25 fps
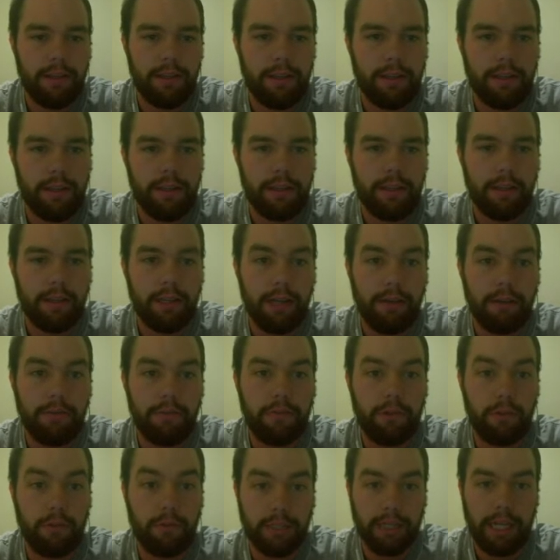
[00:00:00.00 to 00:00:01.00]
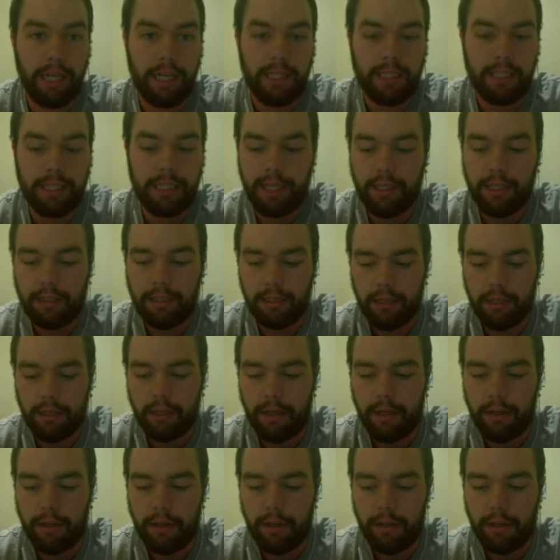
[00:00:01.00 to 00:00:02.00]
Leftovers Latias,
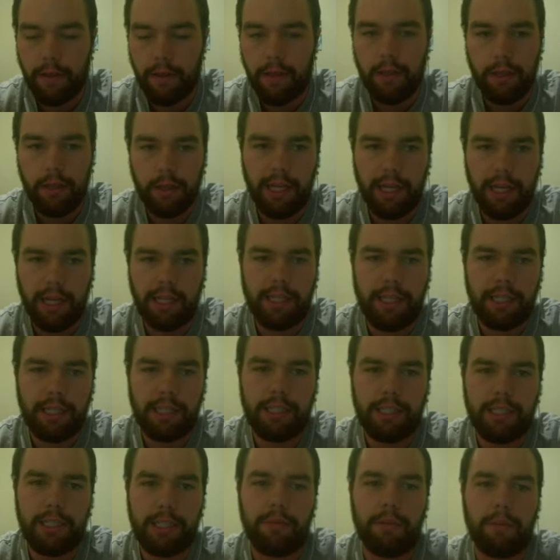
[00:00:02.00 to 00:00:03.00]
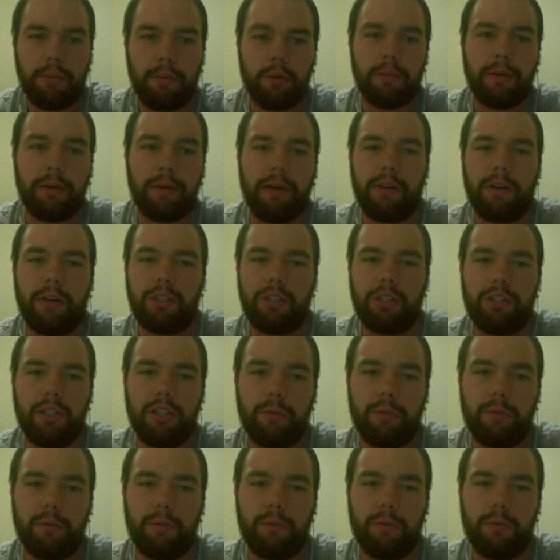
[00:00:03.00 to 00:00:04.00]
alright. Latias definitely a Pokemon I think should see
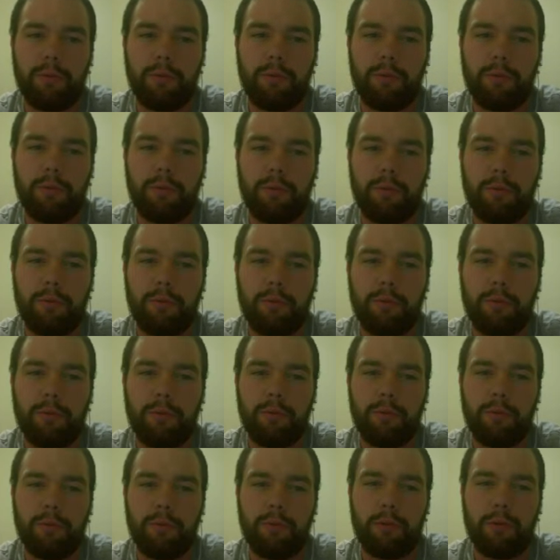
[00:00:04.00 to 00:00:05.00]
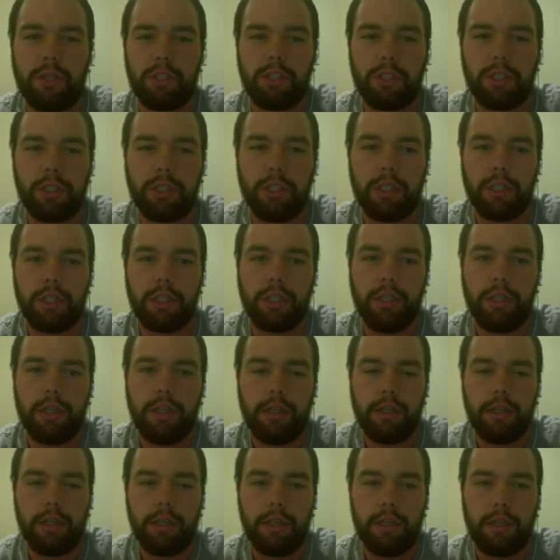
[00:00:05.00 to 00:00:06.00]
more usage, and I think it will eventually.
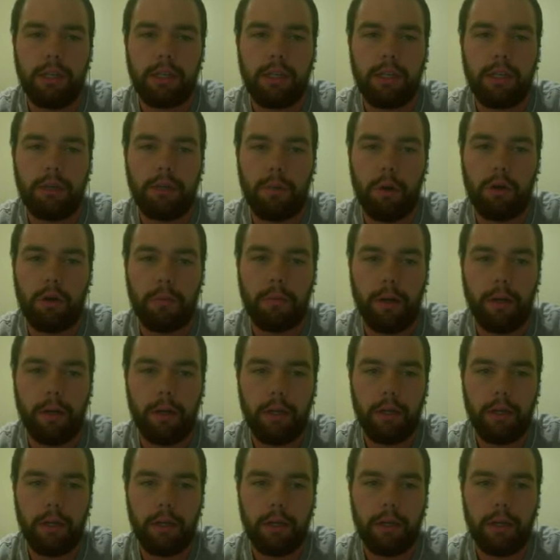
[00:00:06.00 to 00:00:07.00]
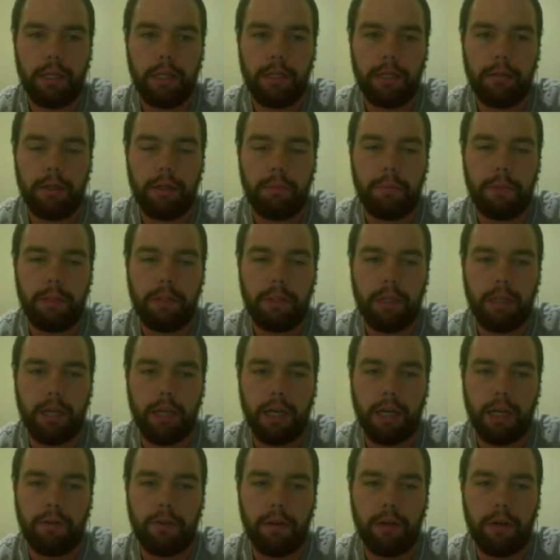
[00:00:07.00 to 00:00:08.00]
It's a good Pokemon, and it beats a lot of
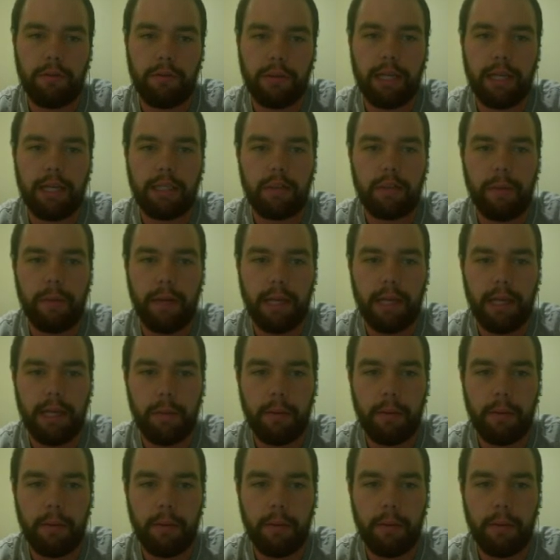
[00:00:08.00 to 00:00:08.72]
relevant things in the metagame.